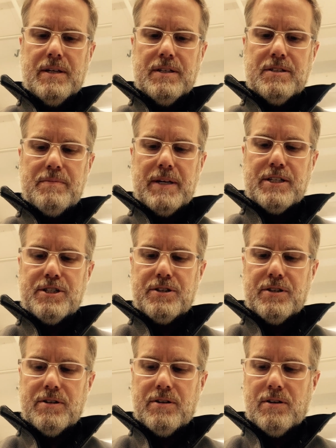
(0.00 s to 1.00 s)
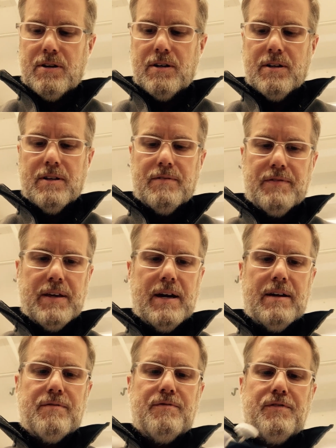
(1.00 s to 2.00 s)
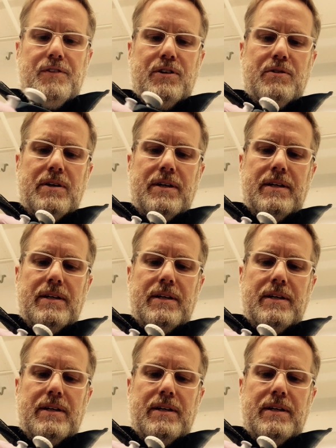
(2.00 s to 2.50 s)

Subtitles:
to make sure all of that fluid